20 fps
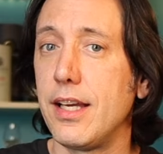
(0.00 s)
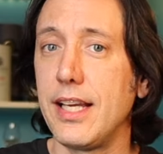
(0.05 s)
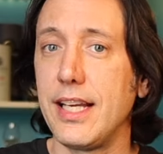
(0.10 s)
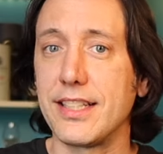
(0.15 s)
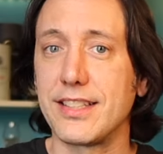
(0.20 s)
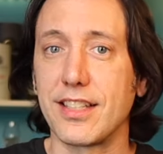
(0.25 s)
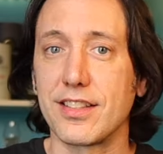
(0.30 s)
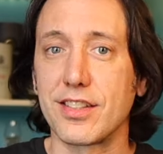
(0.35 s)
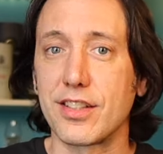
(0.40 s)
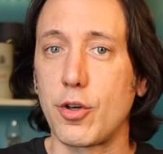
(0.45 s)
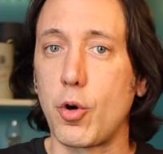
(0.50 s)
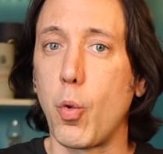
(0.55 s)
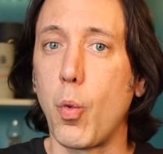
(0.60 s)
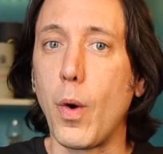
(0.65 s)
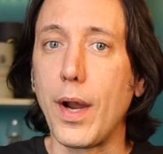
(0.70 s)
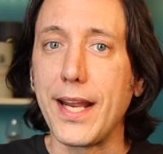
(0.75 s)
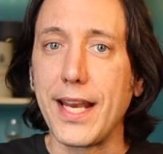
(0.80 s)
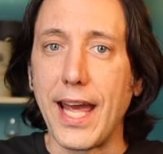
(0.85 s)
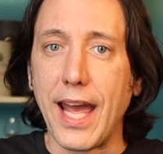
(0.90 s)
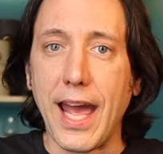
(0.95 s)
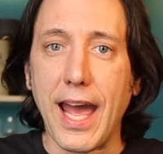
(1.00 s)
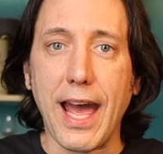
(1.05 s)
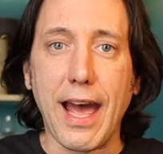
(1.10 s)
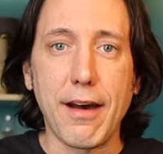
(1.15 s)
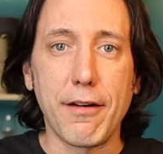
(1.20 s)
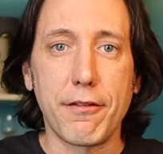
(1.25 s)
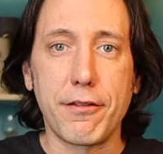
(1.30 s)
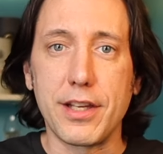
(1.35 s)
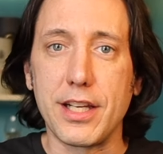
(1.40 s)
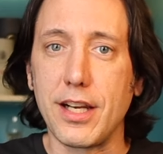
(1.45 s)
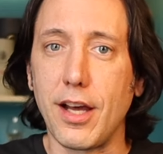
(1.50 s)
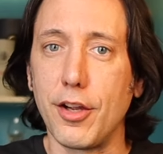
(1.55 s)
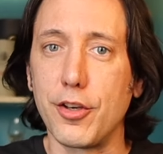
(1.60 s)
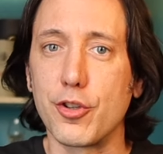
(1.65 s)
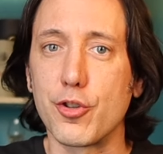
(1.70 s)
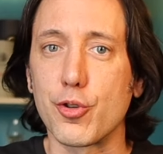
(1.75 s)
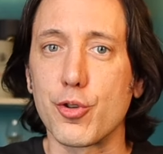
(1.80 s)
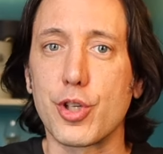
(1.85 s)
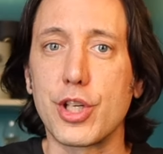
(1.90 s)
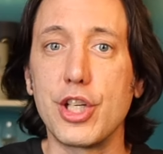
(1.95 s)
It doesn't quite have it
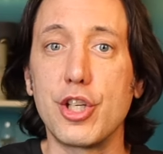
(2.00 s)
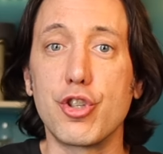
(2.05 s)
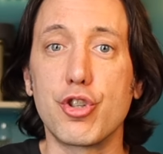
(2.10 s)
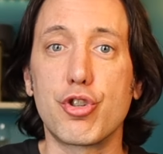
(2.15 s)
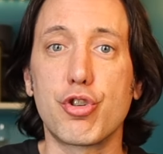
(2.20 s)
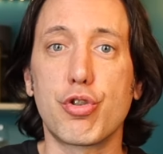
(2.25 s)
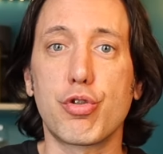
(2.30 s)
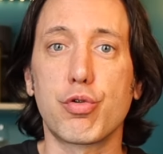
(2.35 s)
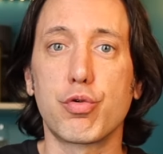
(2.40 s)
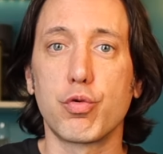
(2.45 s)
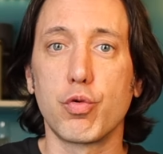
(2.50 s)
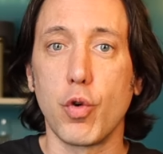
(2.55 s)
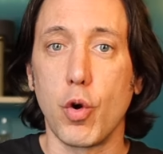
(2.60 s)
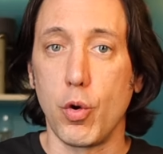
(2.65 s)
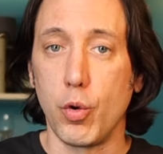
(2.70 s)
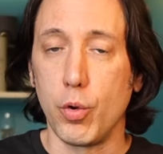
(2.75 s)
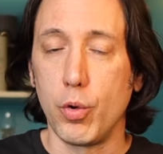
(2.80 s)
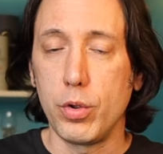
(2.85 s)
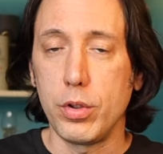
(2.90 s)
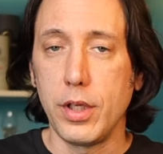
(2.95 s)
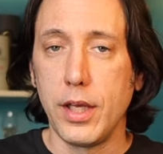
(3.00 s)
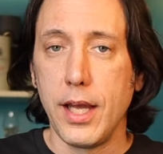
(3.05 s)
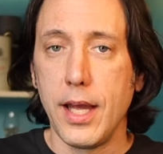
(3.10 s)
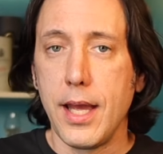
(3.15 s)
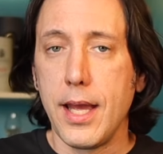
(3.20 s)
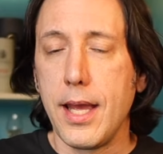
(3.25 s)
under control,